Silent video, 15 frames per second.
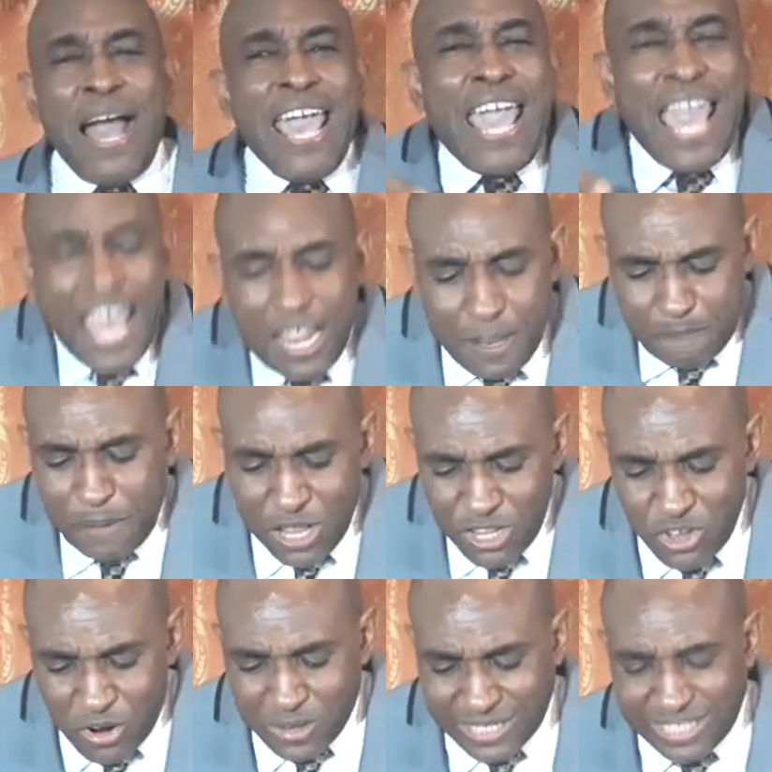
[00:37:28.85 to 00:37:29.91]
by
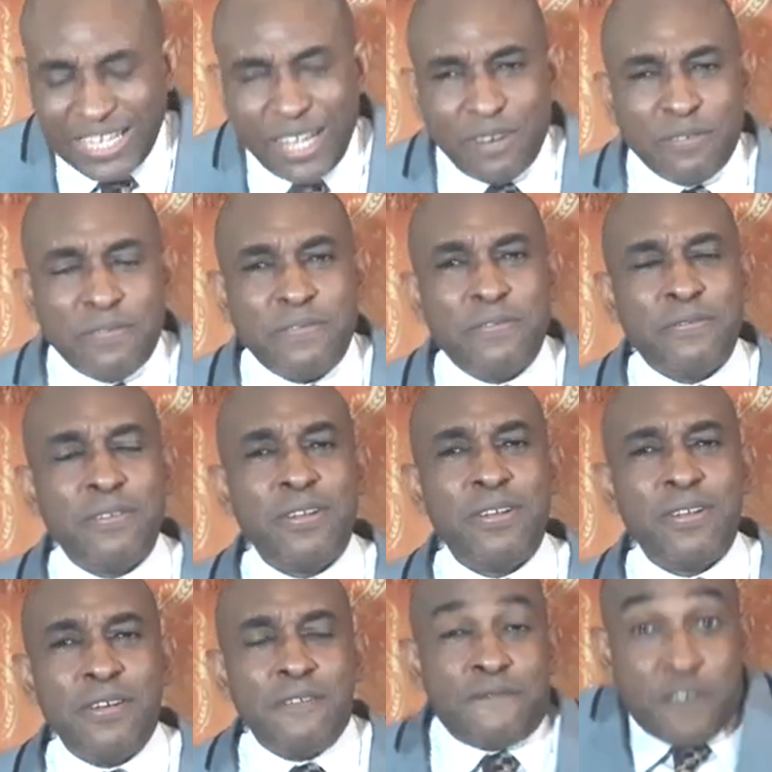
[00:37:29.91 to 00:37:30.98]
helping yourself
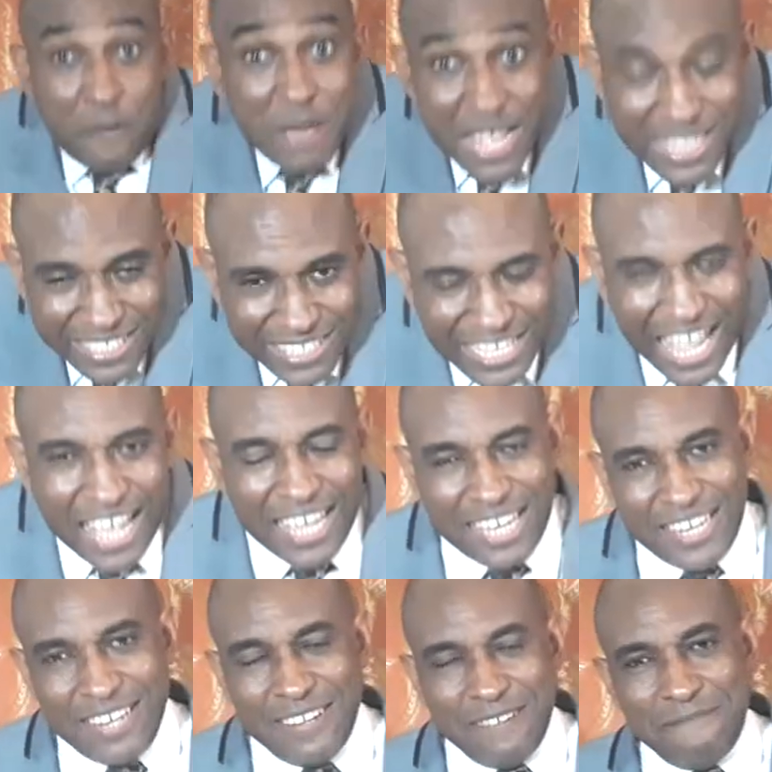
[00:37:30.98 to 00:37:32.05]
from inside.